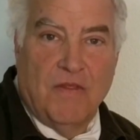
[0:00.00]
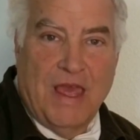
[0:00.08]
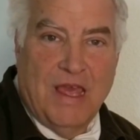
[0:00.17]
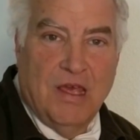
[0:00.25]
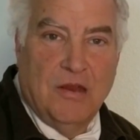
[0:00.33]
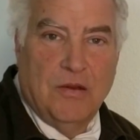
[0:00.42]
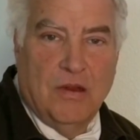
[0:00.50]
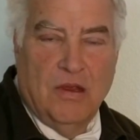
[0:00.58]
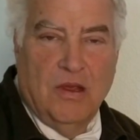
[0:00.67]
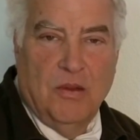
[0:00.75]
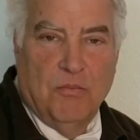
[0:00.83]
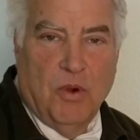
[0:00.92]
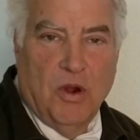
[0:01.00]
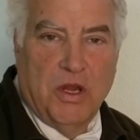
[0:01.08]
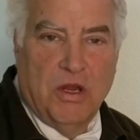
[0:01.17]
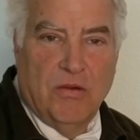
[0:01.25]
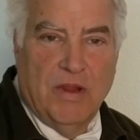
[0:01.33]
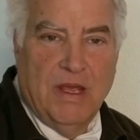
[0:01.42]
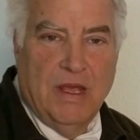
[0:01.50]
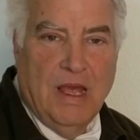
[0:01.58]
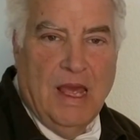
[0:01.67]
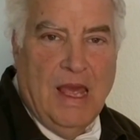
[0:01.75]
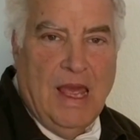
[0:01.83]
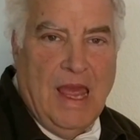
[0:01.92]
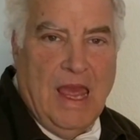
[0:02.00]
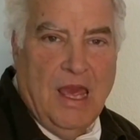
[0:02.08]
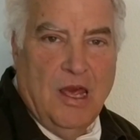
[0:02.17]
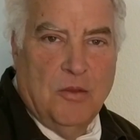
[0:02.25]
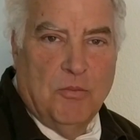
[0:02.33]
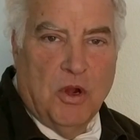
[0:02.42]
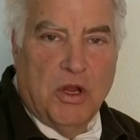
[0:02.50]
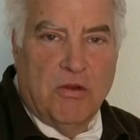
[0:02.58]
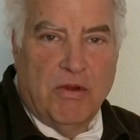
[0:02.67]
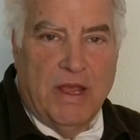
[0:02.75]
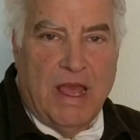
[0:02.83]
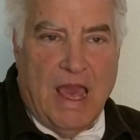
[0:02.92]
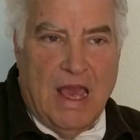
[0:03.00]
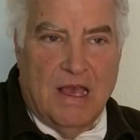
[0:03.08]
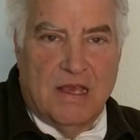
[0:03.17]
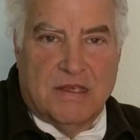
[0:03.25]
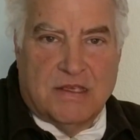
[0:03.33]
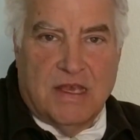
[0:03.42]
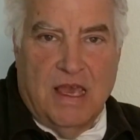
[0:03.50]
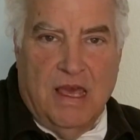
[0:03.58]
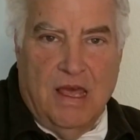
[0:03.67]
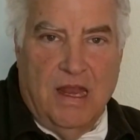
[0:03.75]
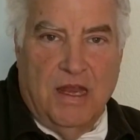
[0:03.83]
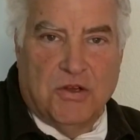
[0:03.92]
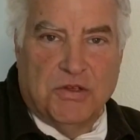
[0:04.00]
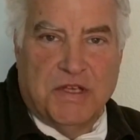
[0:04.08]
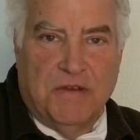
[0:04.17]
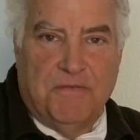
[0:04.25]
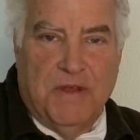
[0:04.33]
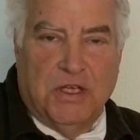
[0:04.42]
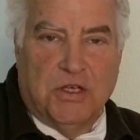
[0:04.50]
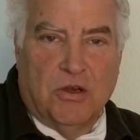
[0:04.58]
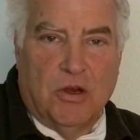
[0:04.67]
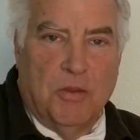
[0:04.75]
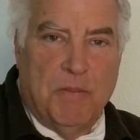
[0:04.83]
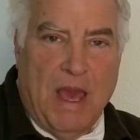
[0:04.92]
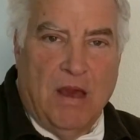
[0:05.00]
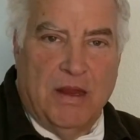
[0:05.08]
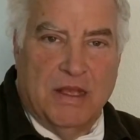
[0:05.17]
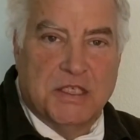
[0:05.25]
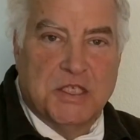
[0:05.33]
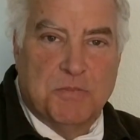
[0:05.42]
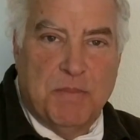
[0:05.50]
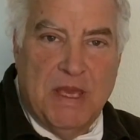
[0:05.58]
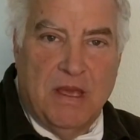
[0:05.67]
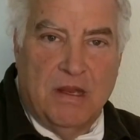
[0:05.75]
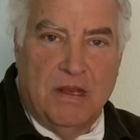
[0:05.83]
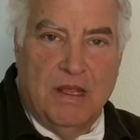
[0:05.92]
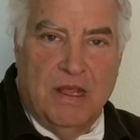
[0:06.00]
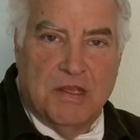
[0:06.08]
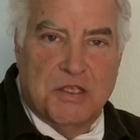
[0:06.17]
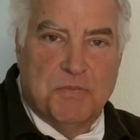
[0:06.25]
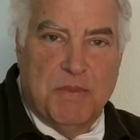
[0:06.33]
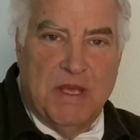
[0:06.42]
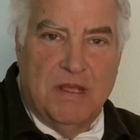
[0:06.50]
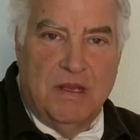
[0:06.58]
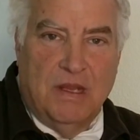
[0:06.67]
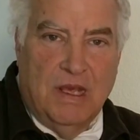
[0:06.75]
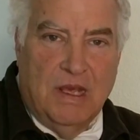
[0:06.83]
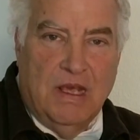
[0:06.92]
They hit Mercury, and Mercury has an interesting feature about its spin. Its spin